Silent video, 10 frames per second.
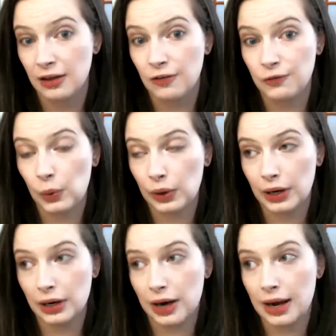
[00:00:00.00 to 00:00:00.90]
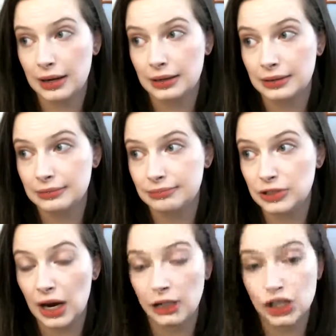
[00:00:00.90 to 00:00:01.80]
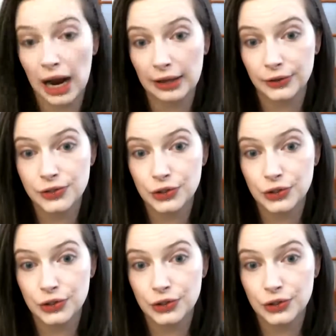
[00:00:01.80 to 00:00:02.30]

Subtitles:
for a young child